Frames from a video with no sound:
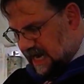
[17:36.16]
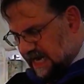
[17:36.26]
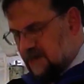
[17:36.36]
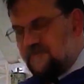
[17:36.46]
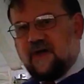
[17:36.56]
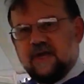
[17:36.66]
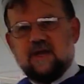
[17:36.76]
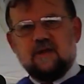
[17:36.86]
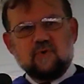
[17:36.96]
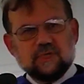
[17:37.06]
I
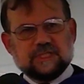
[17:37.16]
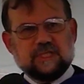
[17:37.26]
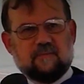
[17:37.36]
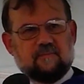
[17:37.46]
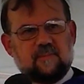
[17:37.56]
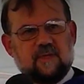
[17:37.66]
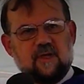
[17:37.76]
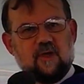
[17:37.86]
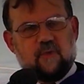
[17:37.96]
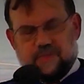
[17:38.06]
invited a Muslim
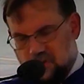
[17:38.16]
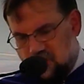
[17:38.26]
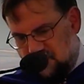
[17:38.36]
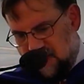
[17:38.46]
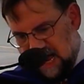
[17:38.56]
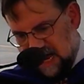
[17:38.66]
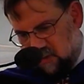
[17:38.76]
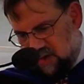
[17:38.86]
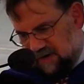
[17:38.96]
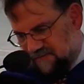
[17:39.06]
with whom I
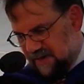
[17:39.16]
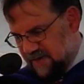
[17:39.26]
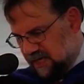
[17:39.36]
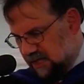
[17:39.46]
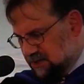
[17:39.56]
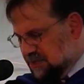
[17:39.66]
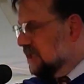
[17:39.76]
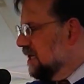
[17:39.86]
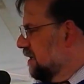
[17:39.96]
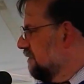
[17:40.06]
work very
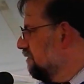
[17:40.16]
closely.